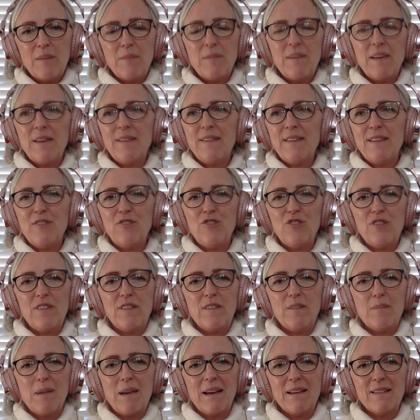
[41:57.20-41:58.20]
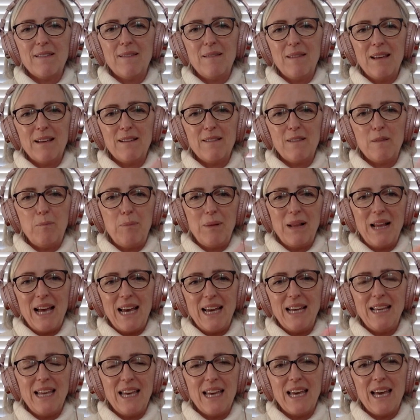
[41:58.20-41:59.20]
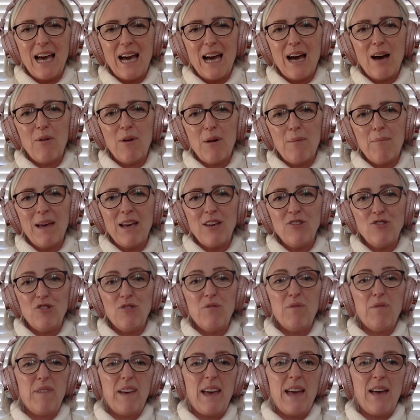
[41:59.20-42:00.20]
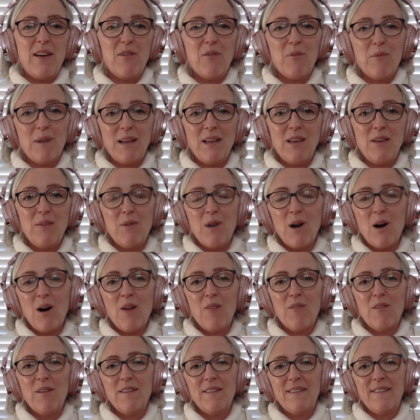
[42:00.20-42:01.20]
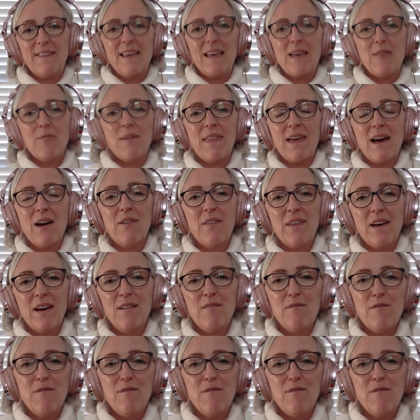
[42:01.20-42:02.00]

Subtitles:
sometimes it's just about explaining how it makes you feel when you are at sea without that